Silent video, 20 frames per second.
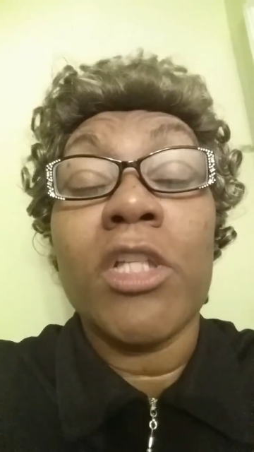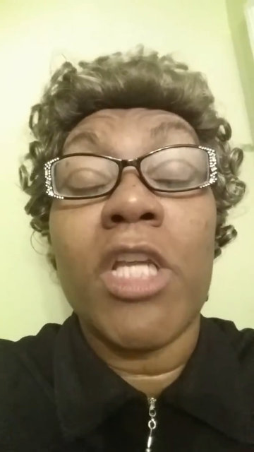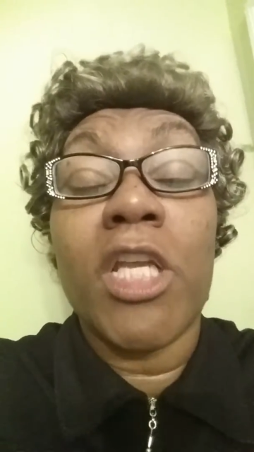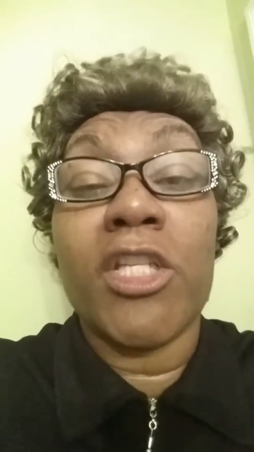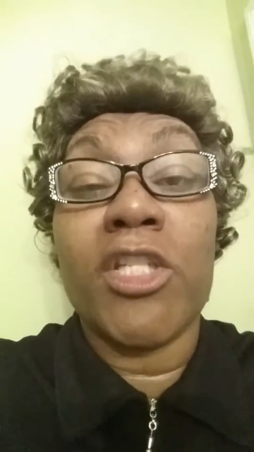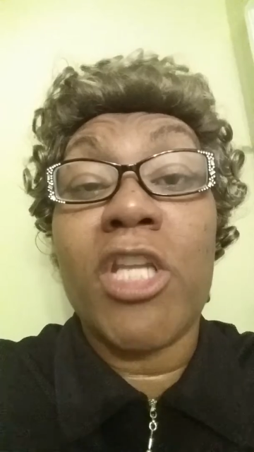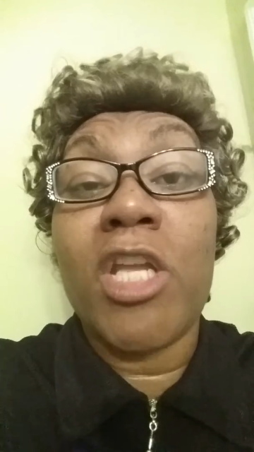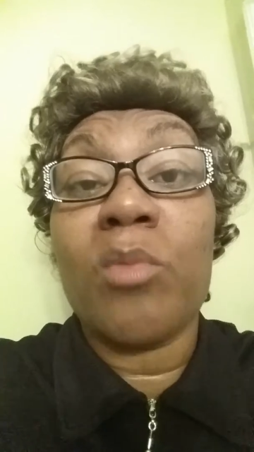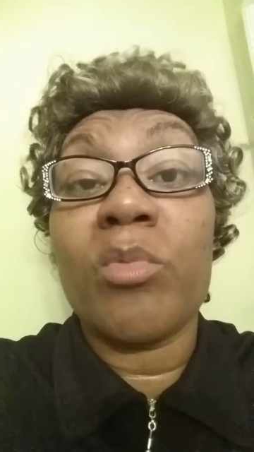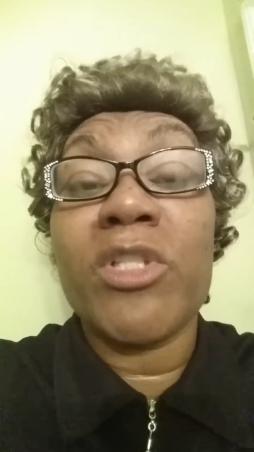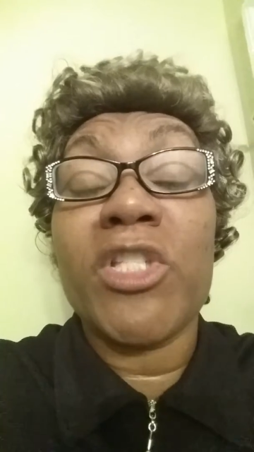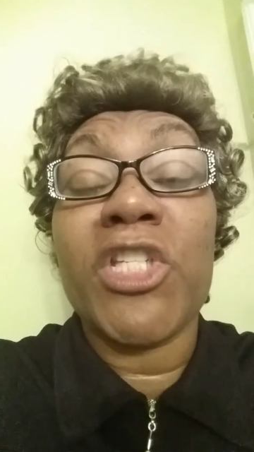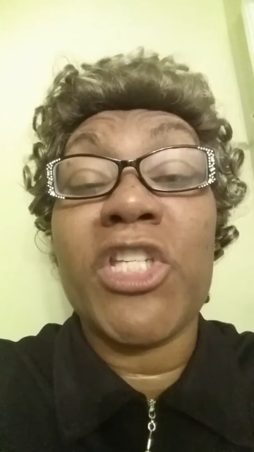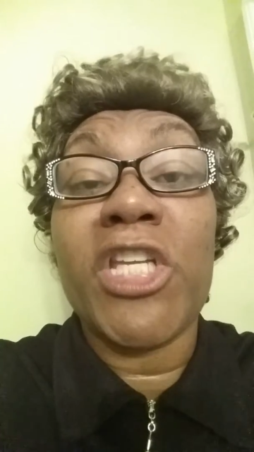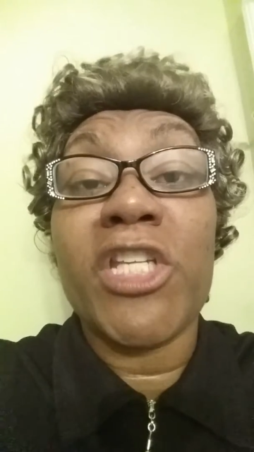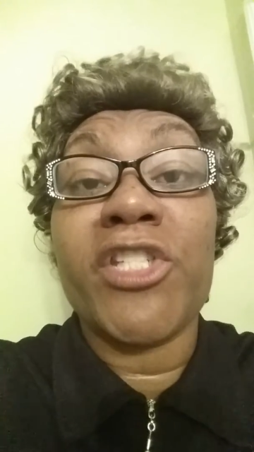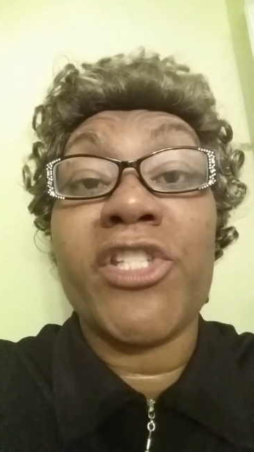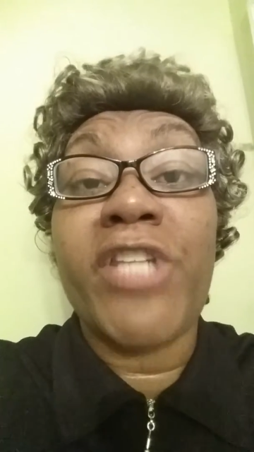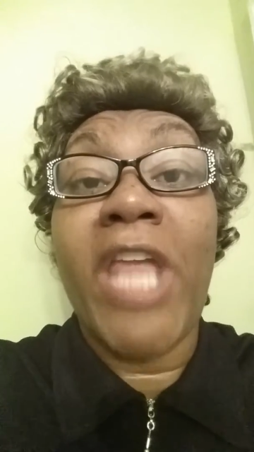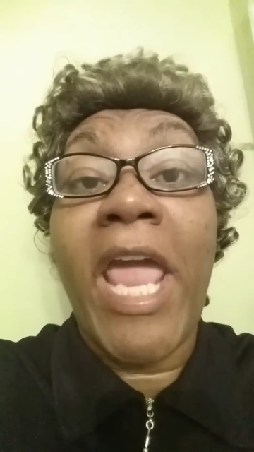and then when you
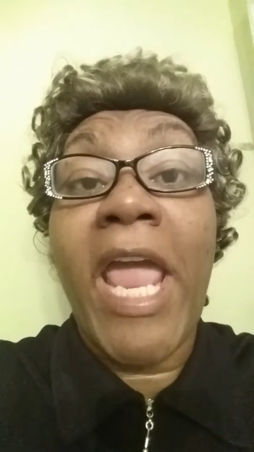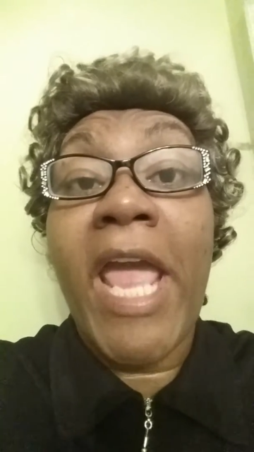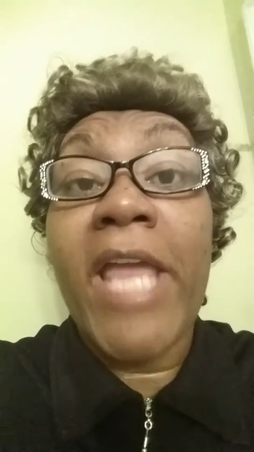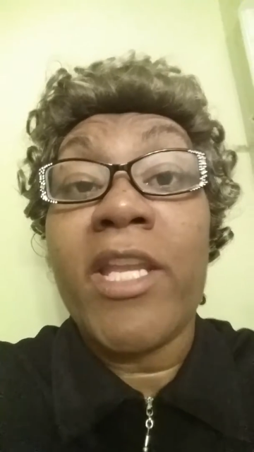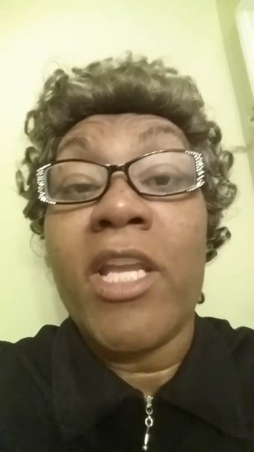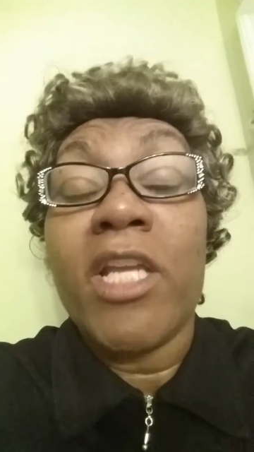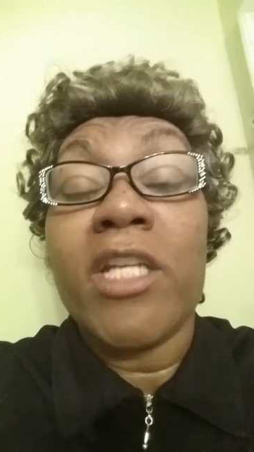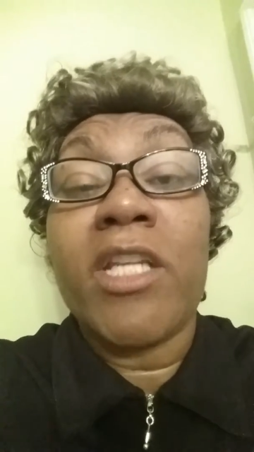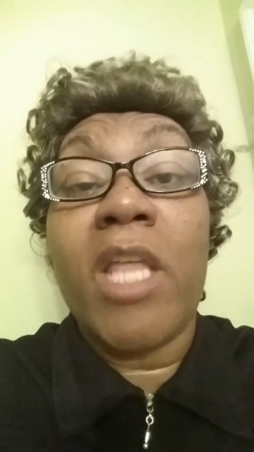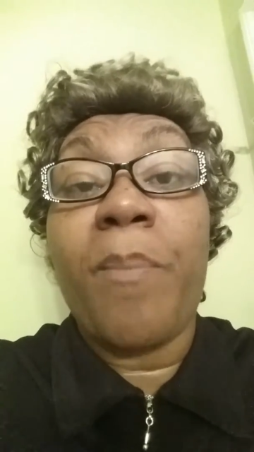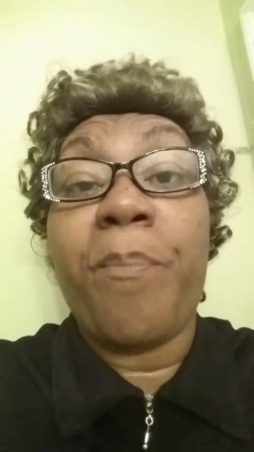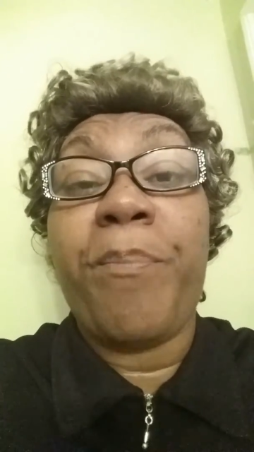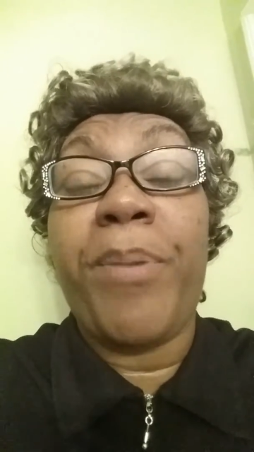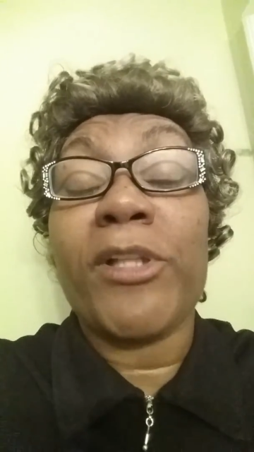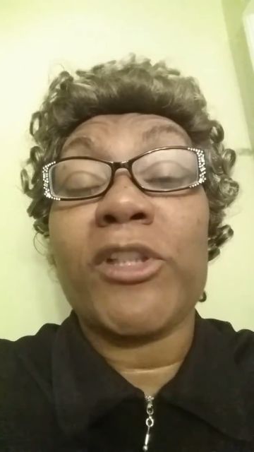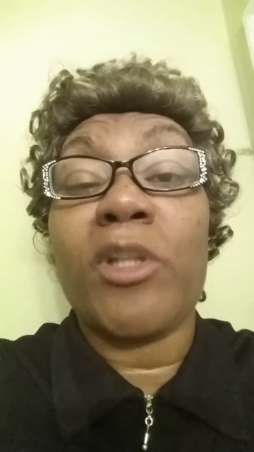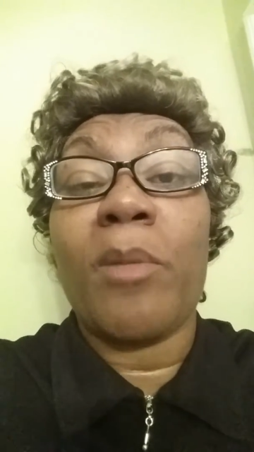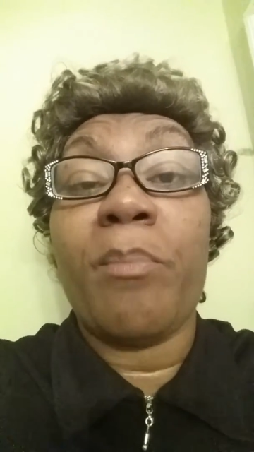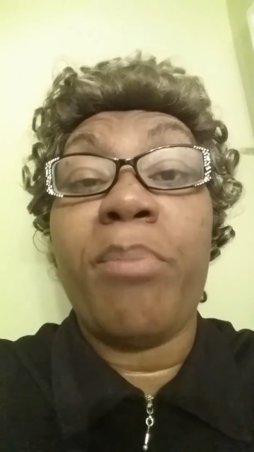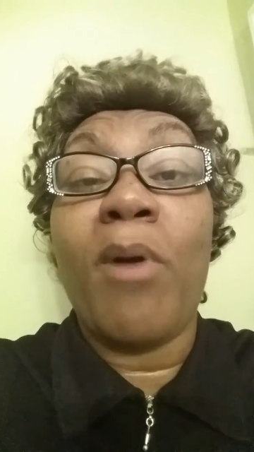get dead, they put your